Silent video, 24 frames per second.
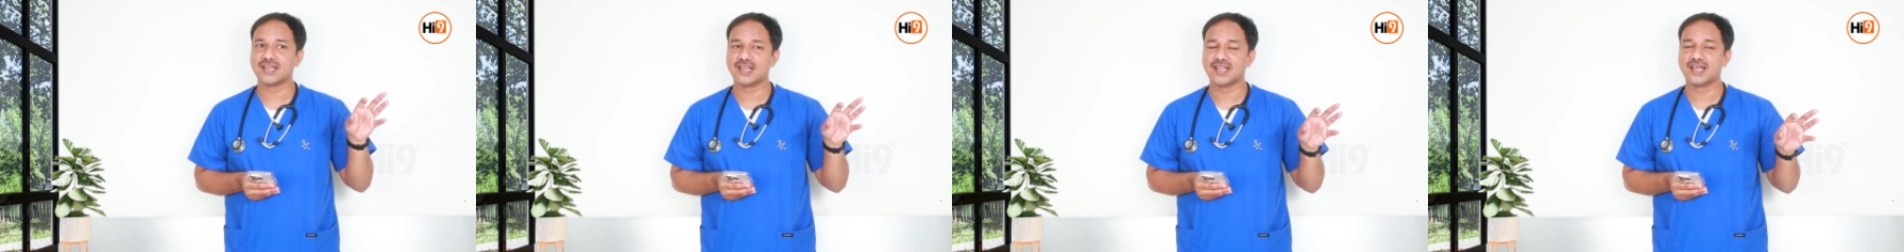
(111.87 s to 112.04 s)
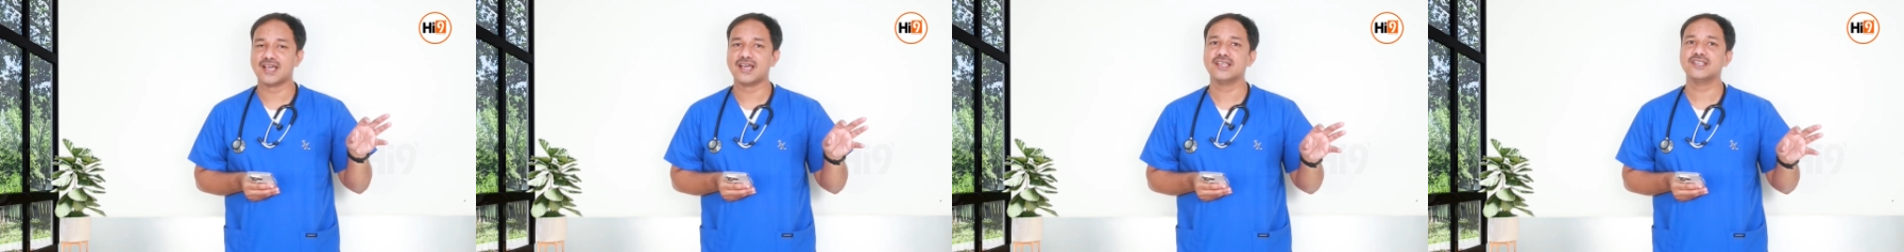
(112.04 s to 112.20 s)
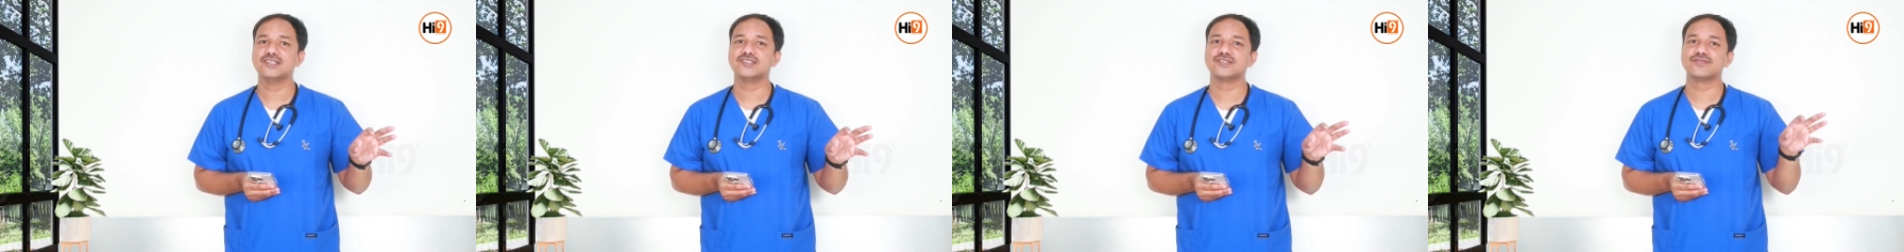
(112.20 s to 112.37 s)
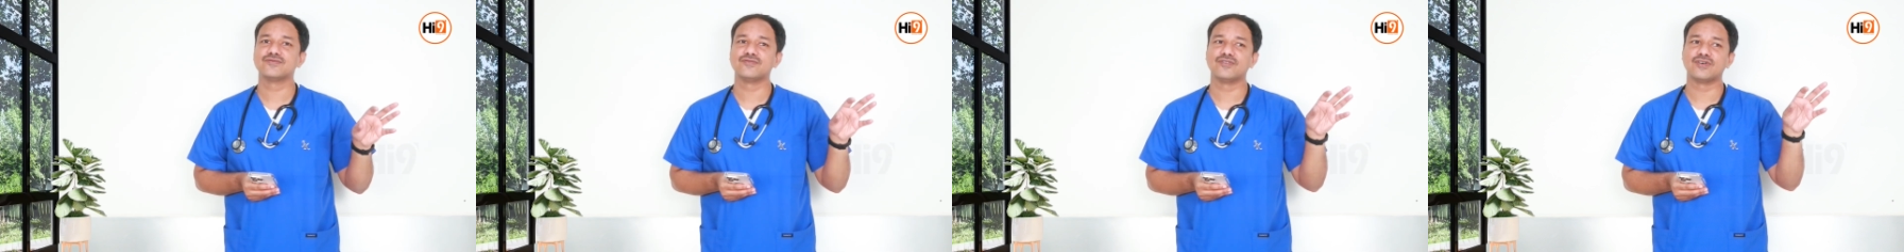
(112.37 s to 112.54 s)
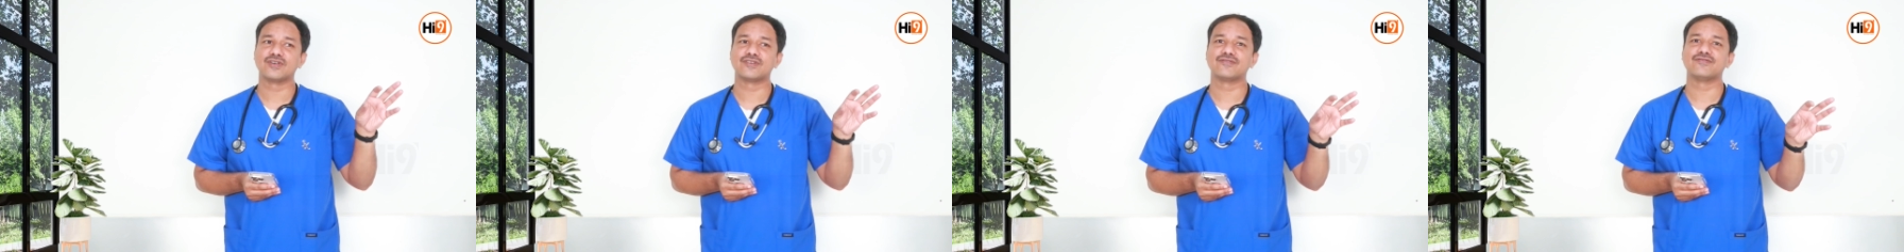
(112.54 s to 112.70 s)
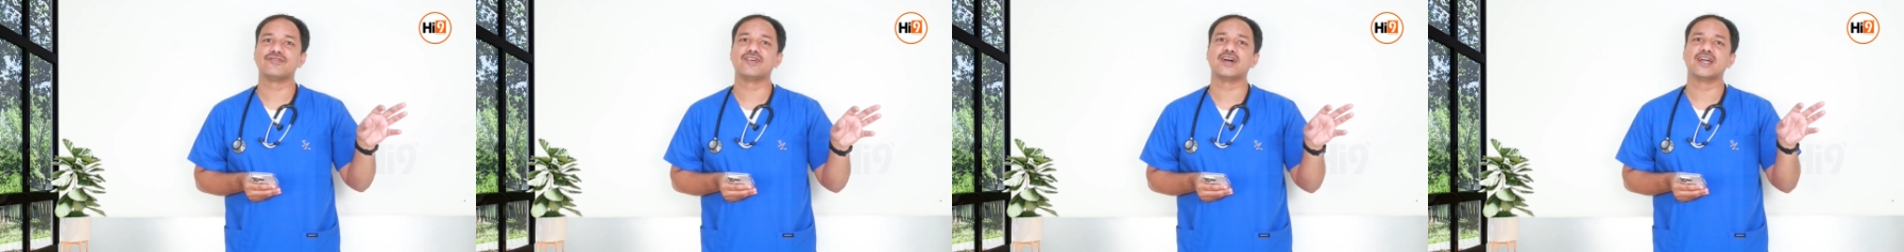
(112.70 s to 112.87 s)
last
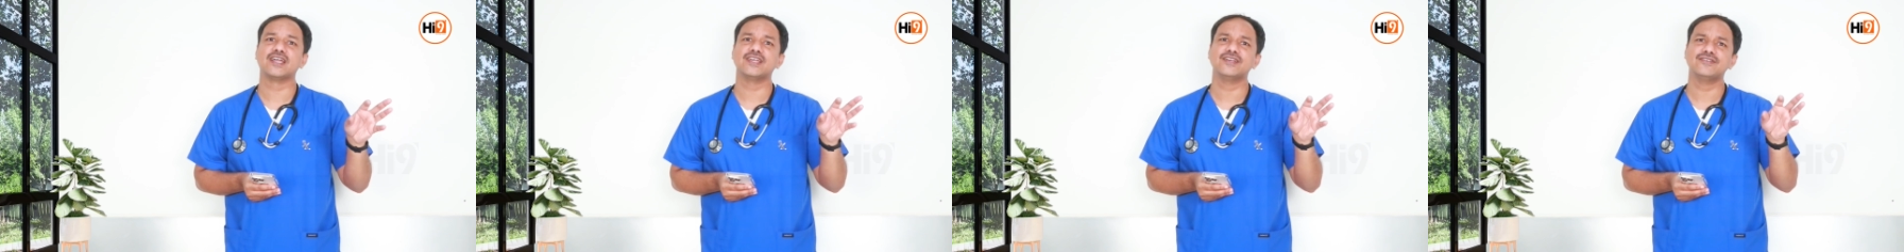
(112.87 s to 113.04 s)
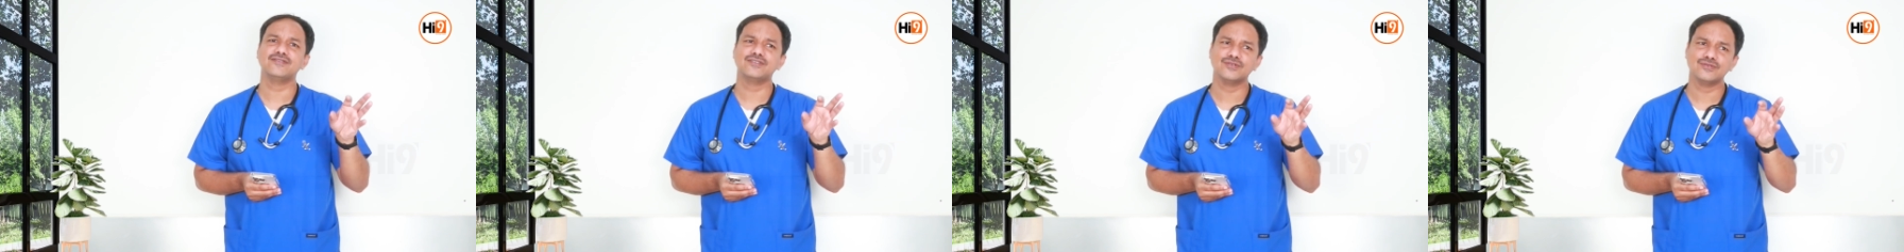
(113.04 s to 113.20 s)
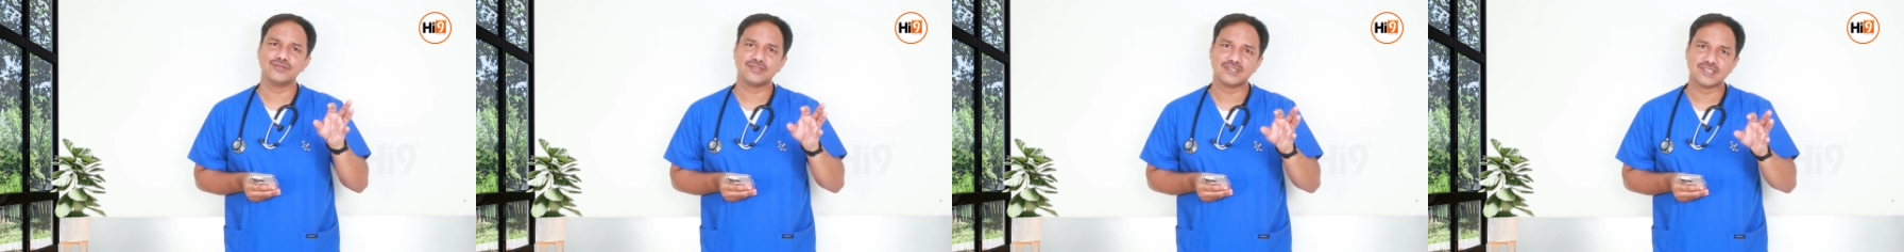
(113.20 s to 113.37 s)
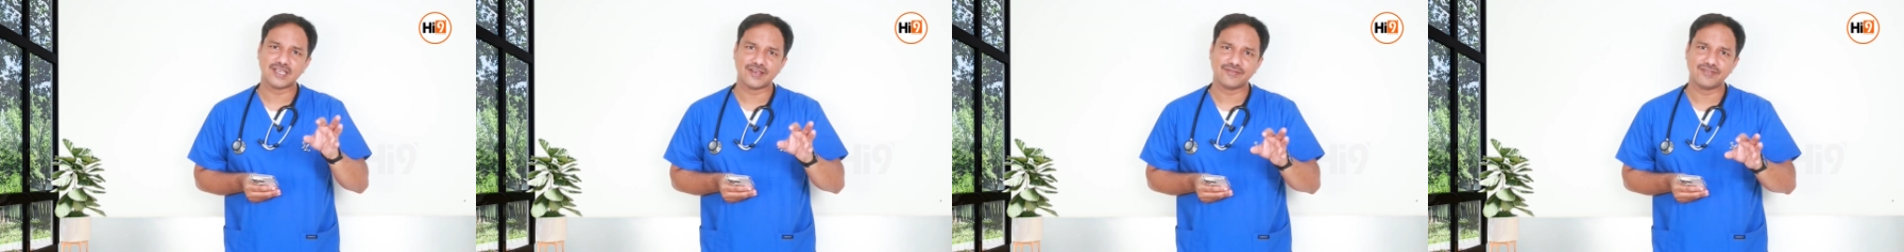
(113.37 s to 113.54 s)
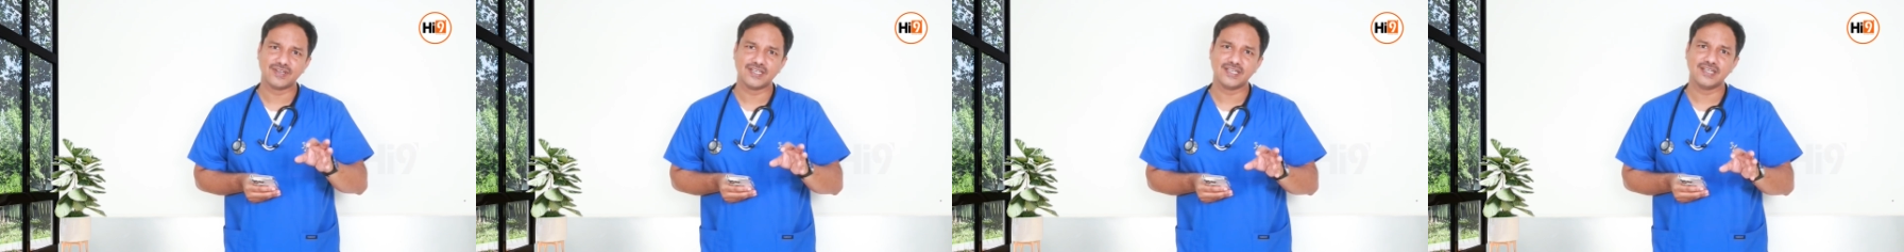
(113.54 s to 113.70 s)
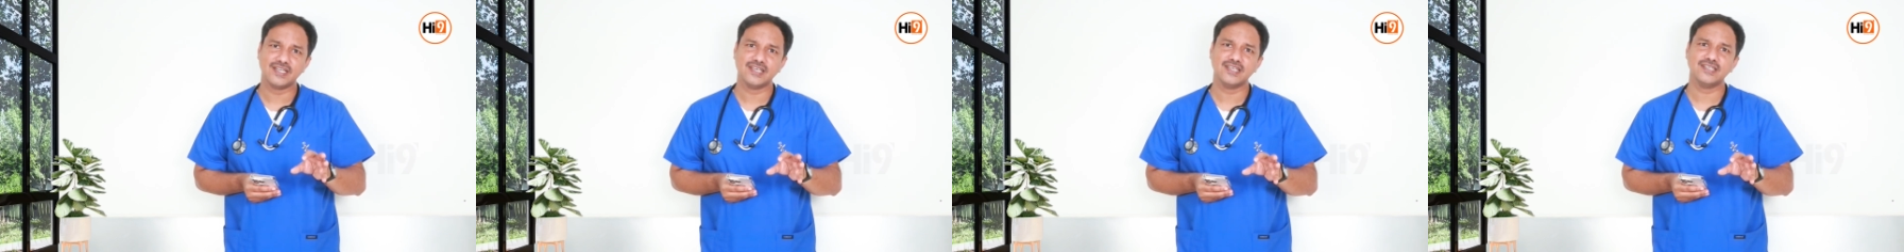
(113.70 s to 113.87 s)
for 5 to
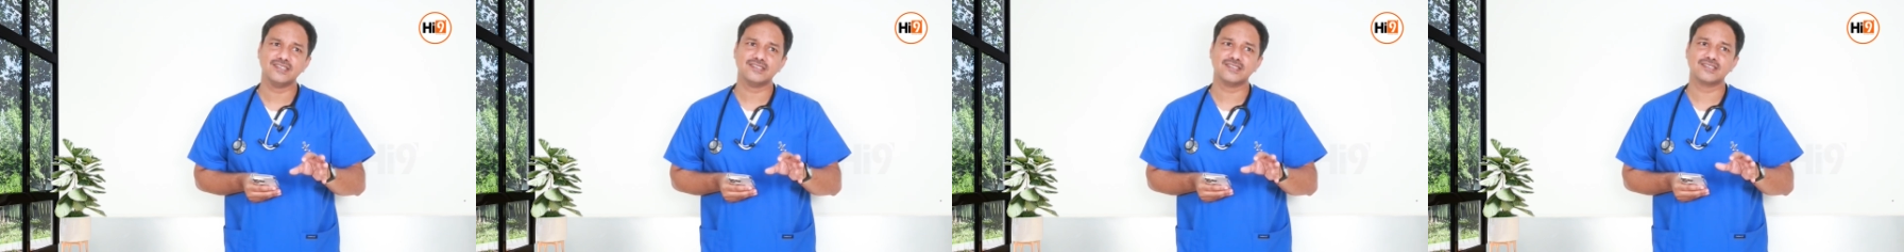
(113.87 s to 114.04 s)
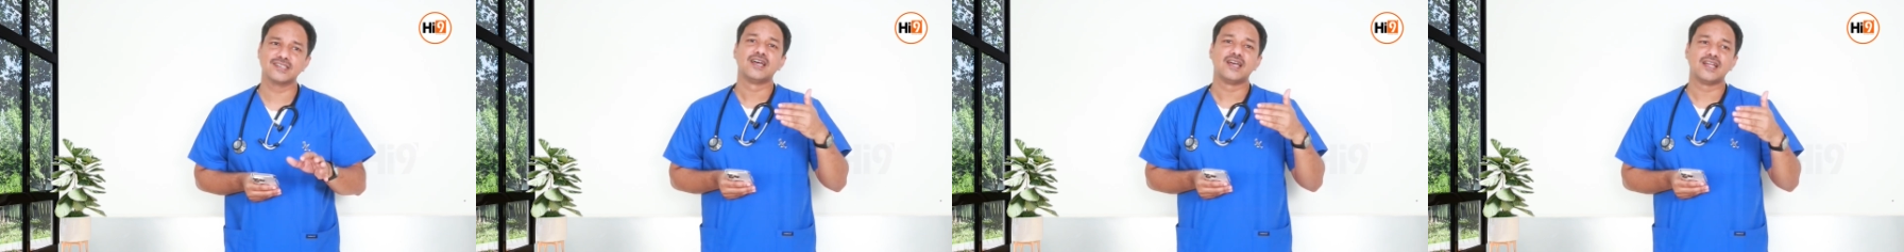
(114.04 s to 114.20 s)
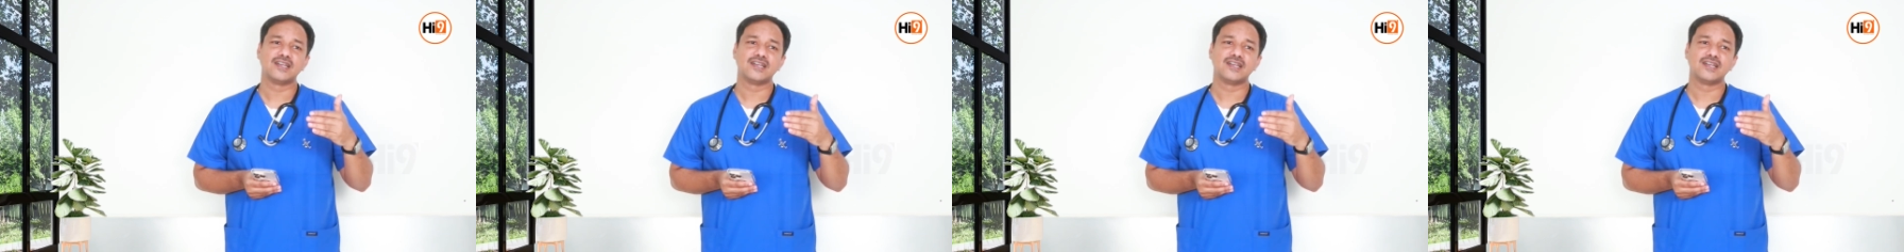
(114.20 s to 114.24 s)
7 days,